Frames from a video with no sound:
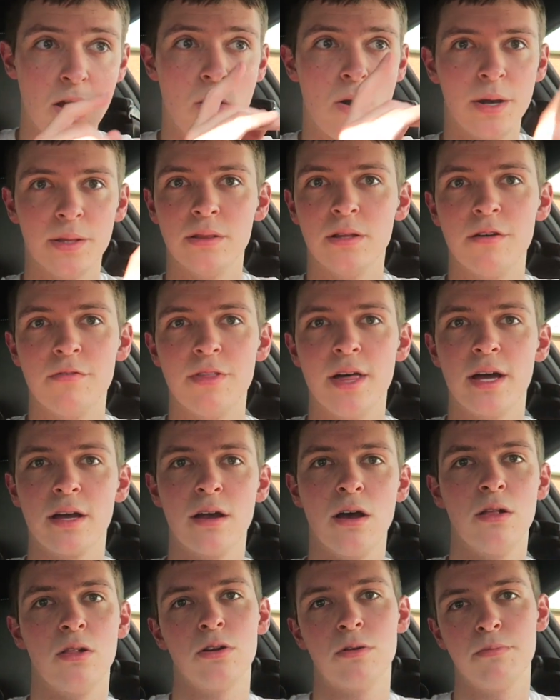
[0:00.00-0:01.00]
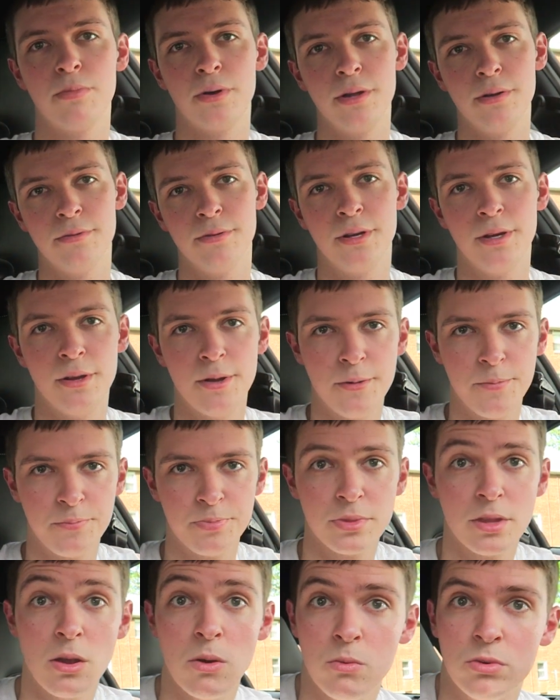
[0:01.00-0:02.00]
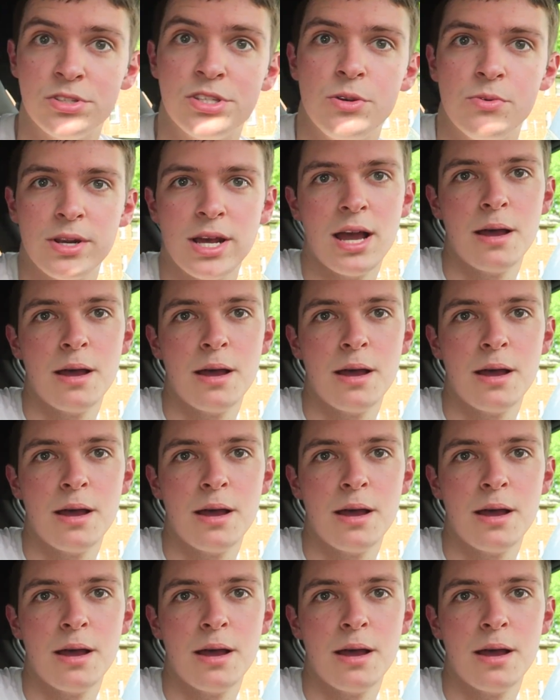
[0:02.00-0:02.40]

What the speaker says: oh, I love that color, but we'll see what